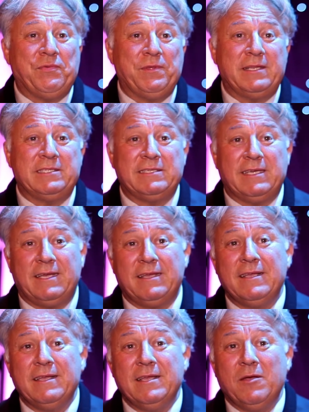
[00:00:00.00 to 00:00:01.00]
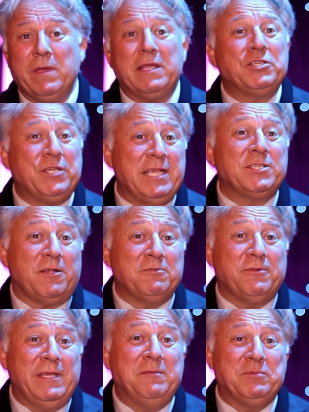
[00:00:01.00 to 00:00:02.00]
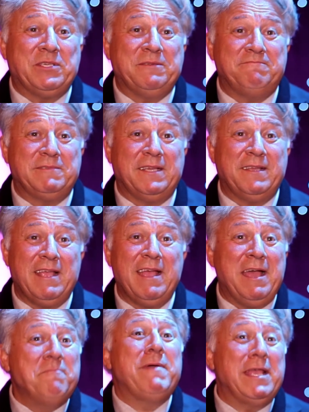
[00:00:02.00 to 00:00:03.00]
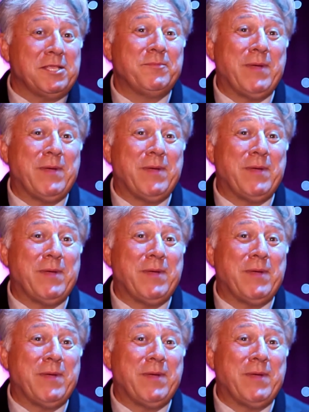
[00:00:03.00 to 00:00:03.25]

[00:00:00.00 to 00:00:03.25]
that we can chase our dreams and make them